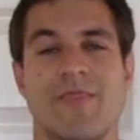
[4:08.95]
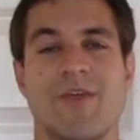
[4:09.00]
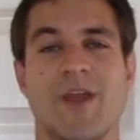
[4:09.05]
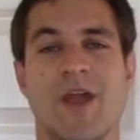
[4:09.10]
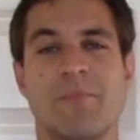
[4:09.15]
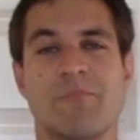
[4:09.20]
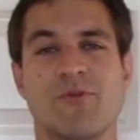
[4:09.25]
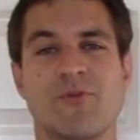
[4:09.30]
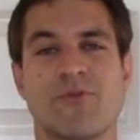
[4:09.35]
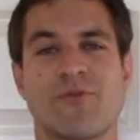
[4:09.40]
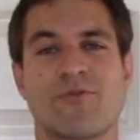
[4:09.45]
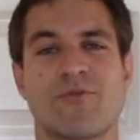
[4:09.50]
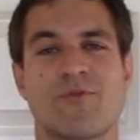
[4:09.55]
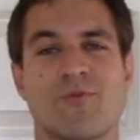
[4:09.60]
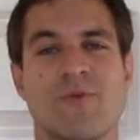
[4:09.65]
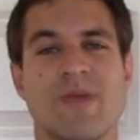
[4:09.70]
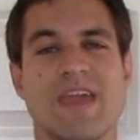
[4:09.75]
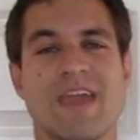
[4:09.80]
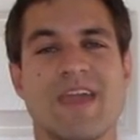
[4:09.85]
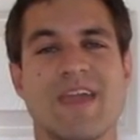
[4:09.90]
The number
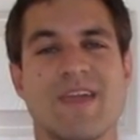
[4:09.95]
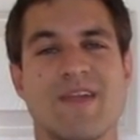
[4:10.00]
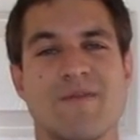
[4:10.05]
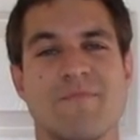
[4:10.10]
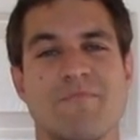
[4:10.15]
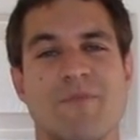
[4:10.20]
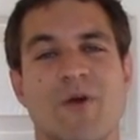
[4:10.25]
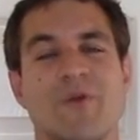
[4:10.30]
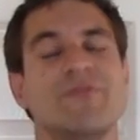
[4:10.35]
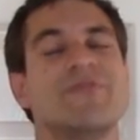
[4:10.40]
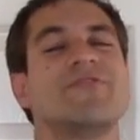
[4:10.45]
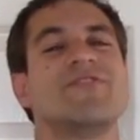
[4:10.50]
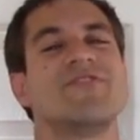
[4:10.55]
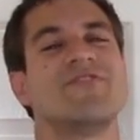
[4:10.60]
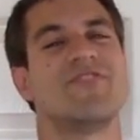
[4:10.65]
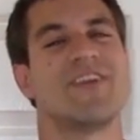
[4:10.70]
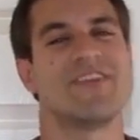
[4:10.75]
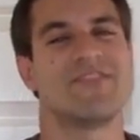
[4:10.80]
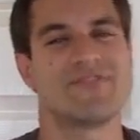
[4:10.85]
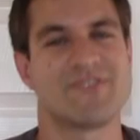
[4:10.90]
3 most
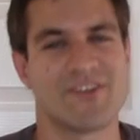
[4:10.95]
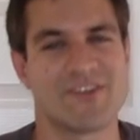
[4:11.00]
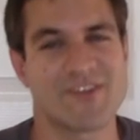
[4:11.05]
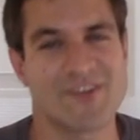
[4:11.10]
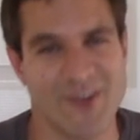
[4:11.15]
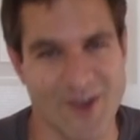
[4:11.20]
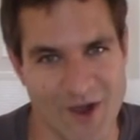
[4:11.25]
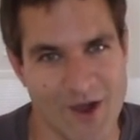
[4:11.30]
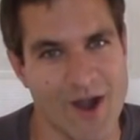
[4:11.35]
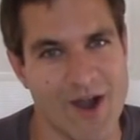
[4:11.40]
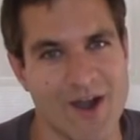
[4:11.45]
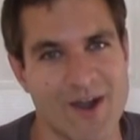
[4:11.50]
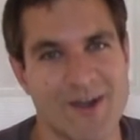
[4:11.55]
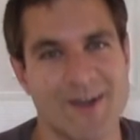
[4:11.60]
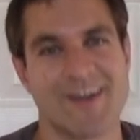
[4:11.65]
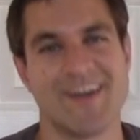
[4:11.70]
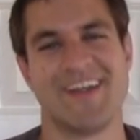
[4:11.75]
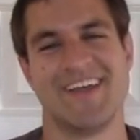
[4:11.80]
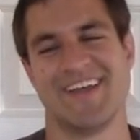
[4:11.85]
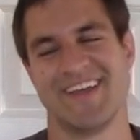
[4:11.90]
suggested
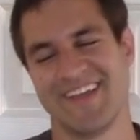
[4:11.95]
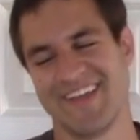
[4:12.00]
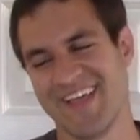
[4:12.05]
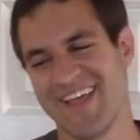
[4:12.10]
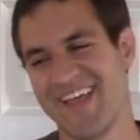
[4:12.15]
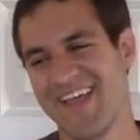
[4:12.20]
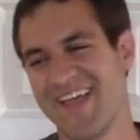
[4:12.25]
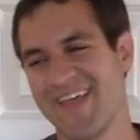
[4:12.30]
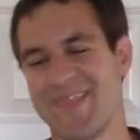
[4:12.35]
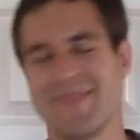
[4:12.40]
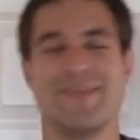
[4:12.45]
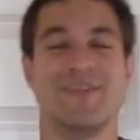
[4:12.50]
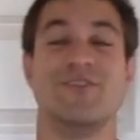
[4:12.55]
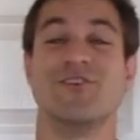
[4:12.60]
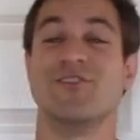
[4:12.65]
car, the